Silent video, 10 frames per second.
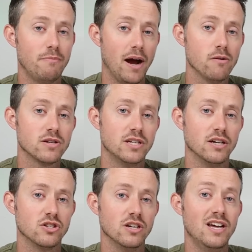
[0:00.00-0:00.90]
power
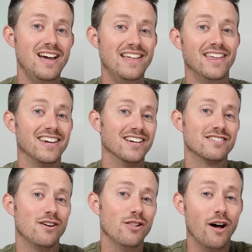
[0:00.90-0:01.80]
station that
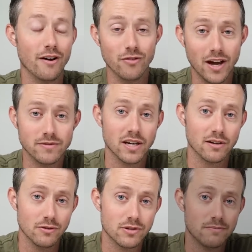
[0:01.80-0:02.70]
gets a lot of life
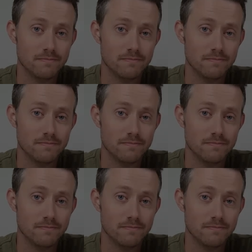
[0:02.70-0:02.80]
cycles.